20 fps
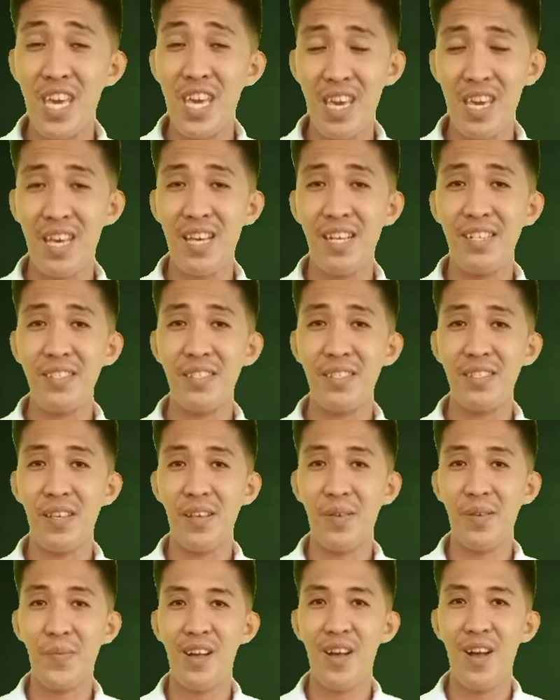is
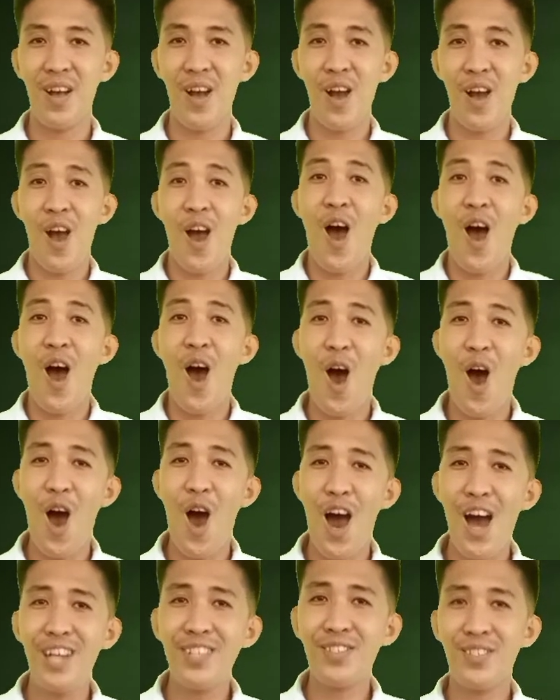
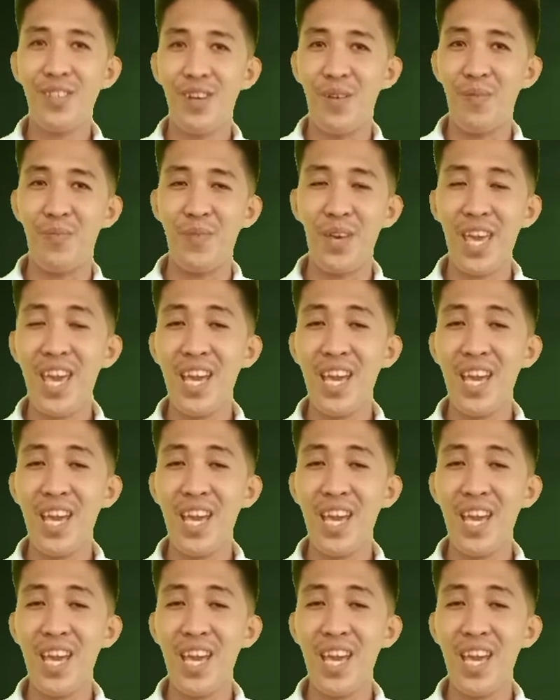awesome.